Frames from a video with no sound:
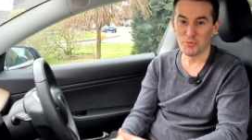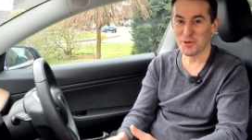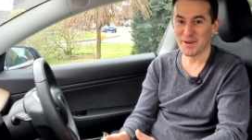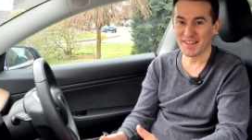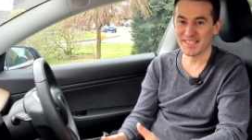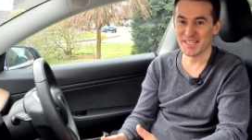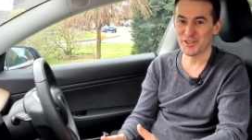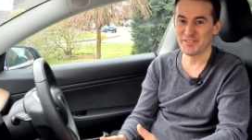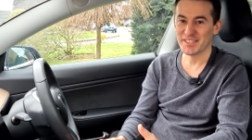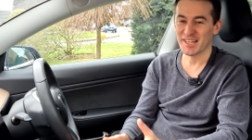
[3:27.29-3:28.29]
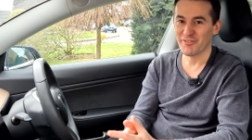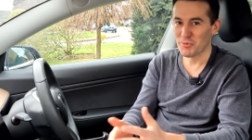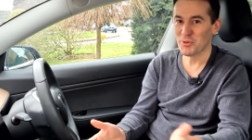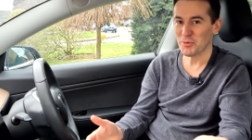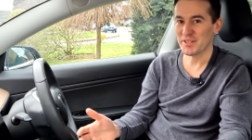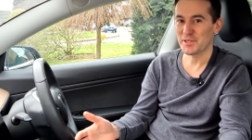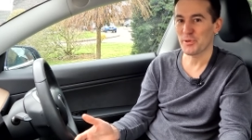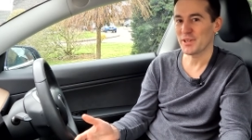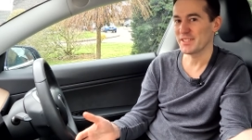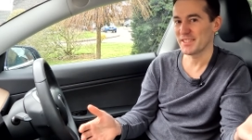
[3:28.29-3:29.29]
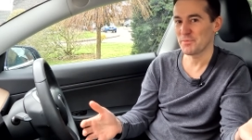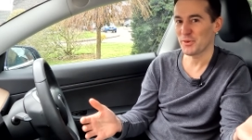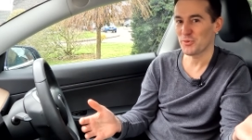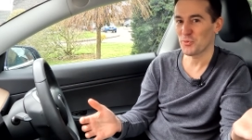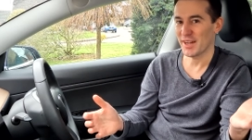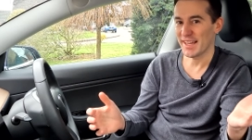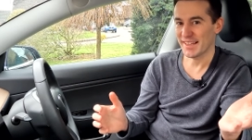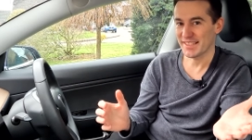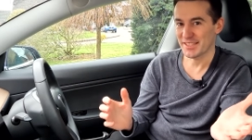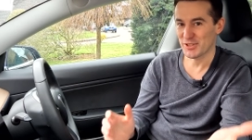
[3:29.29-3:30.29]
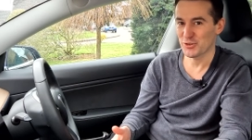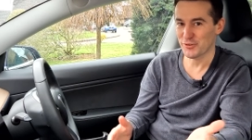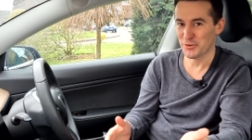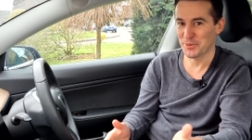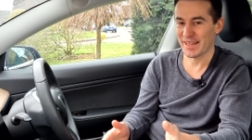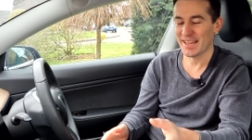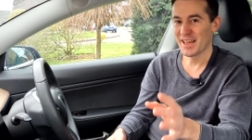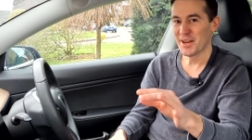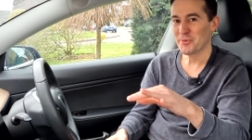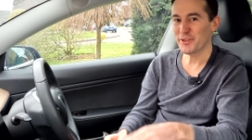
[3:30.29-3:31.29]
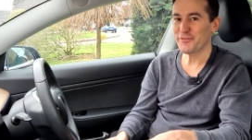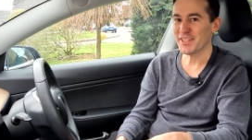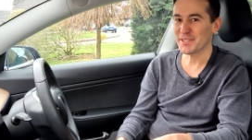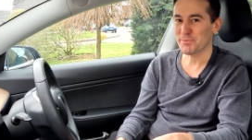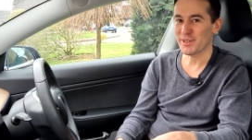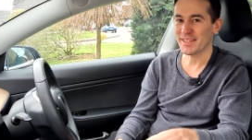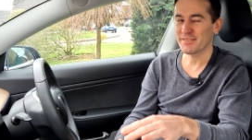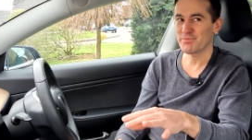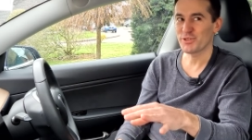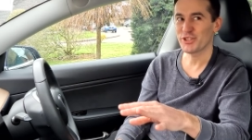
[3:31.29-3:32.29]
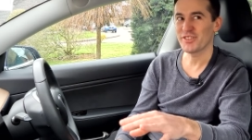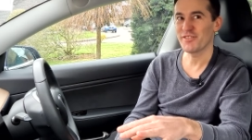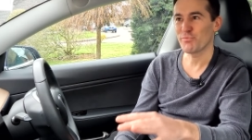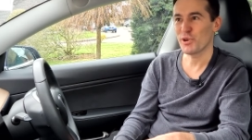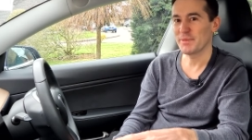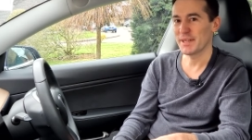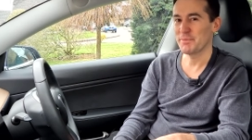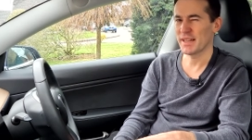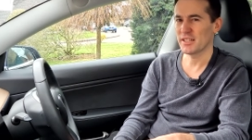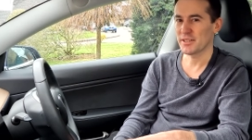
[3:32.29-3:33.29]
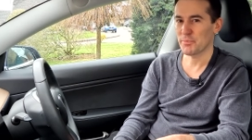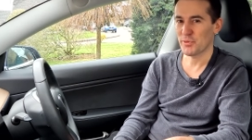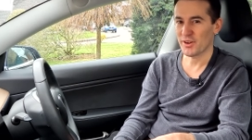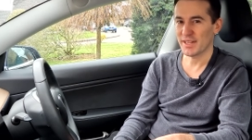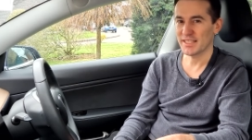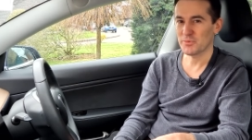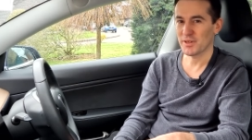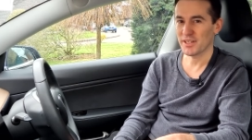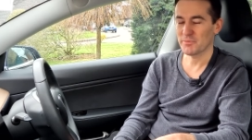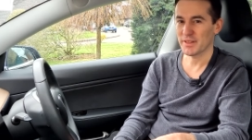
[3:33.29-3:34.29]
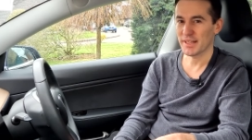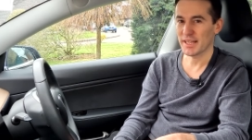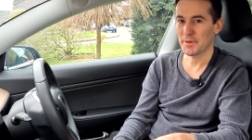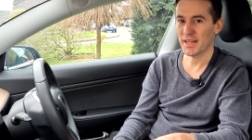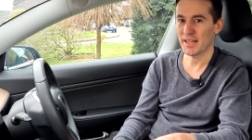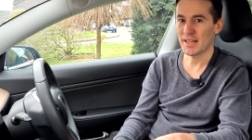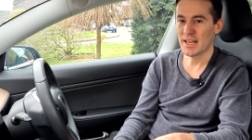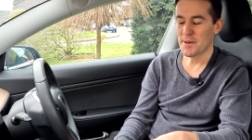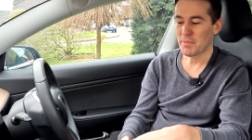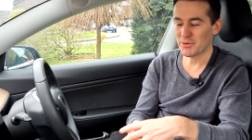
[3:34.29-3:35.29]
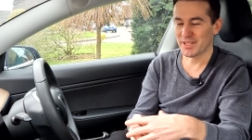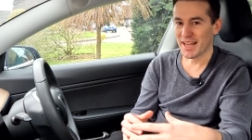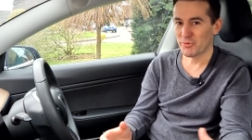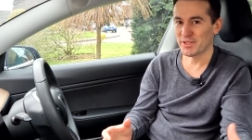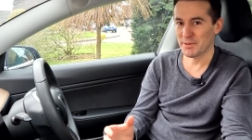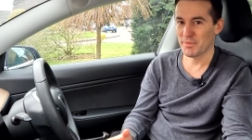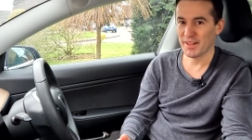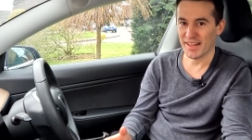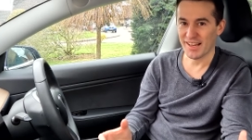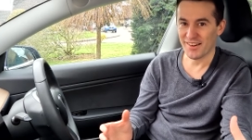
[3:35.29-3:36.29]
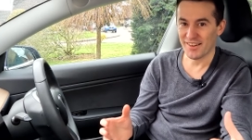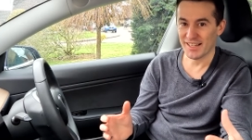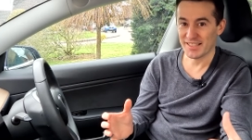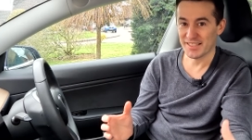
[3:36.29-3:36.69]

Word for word: So what about the test drive itself and what were the surprises the Model Y had in store for me? Well, the first surprise shouldn't have probably been a surprise when I come to think about it, but it was how similar they are